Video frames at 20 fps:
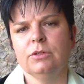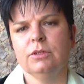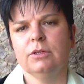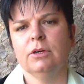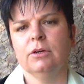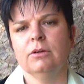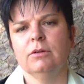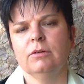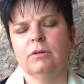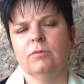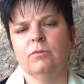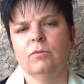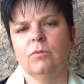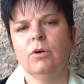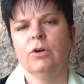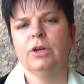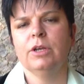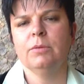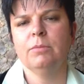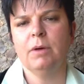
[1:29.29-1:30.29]
you know,
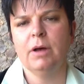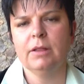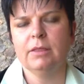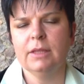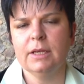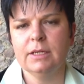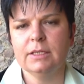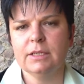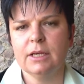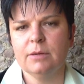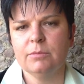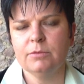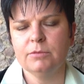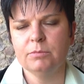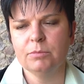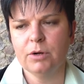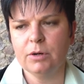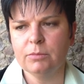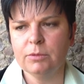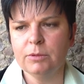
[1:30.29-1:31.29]
worry about that type
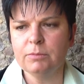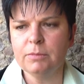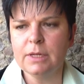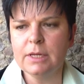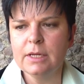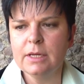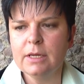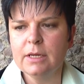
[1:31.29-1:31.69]
of problem.